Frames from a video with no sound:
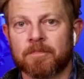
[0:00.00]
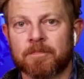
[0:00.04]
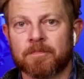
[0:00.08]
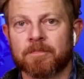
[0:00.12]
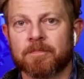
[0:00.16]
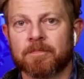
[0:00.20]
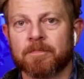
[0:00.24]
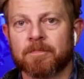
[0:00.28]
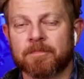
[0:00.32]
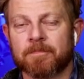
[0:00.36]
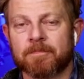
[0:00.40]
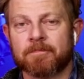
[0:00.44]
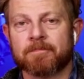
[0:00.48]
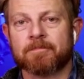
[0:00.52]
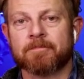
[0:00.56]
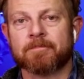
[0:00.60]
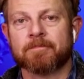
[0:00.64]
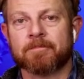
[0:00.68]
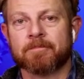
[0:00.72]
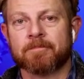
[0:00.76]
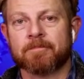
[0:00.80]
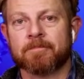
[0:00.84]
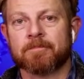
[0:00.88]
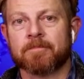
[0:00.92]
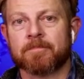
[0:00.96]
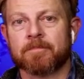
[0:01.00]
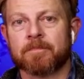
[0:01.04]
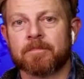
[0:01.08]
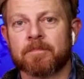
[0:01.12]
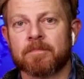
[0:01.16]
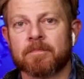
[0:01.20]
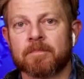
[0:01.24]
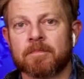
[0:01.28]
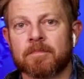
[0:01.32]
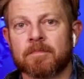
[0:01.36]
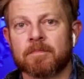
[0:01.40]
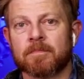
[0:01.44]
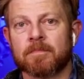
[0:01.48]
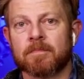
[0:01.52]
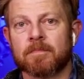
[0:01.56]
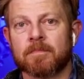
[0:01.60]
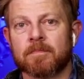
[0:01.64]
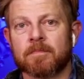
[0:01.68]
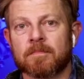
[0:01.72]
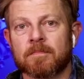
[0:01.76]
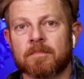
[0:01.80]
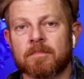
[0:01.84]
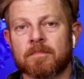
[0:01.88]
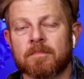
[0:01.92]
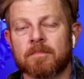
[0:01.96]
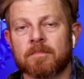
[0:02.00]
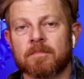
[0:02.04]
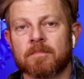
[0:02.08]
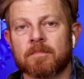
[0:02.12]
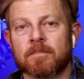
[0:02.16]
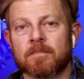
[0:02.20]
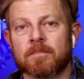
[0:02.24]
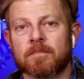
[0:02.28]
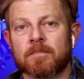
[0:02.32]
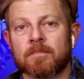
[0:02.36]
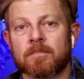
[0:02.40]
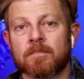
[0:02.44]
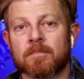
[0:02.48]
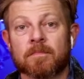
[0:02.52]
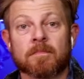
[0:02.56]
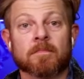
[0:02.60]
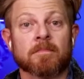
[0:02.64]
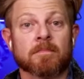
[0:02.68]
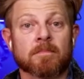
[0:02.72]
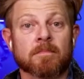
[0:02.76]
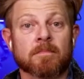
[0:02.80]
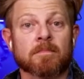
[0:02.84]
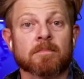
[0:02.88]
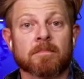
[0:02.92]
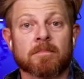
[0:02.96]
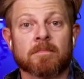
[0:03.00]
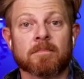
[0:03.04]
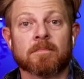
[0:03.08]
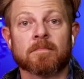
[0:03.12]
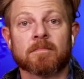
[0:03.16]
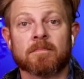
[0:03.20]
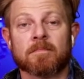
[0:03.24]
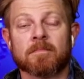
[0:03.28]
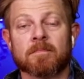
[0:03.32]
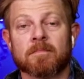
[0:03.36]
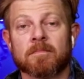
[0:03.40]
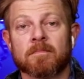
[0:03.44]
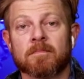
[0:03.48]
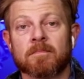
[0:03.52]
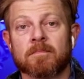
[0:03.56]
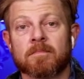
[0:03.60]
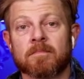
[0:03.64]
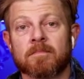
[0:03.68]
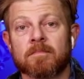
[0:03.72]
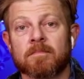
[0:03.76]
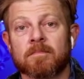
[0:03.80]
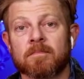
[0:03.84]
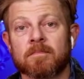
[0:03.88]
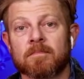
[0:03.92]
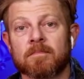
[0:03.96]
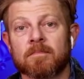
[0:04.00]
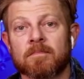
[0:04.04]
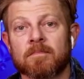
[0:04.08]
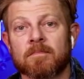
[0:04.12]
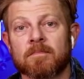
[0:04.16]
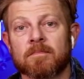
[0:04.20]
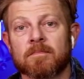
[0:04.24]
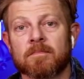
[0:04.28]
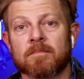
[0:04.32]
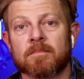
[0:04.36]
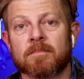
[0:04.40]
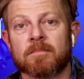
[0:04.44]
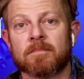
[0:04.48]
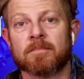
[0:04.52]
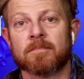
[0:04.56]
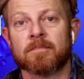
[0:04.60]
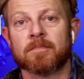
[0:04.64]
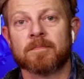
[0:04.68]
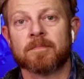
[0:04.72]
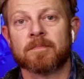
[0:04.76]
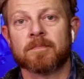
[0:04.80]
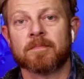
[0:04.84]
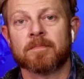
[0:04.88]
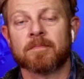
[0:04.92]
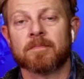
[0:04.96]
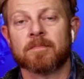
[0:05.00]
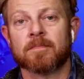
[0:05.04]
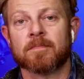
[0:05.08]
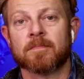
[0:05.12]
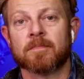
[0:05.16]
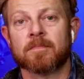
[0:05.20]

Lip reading: (not speaking)